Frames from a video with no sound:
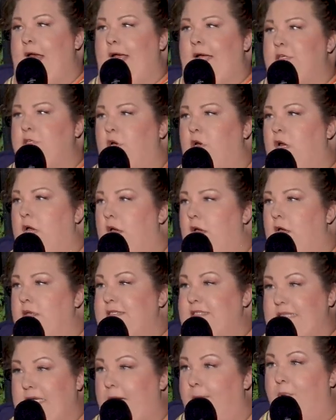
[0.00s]
I got to go to
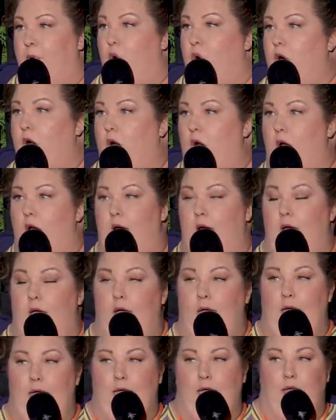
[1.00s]
Singapore
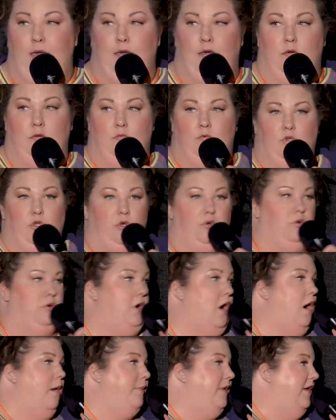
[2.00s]
and do
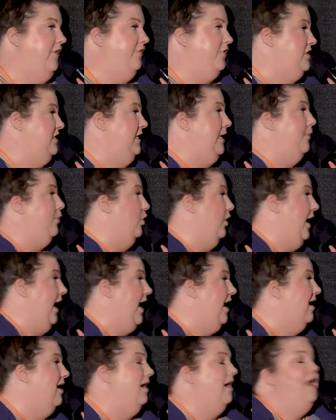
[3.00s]
comedy for Singapore
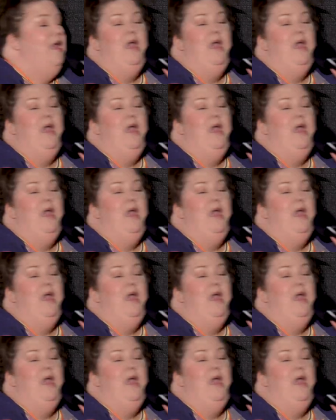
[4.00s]
Air.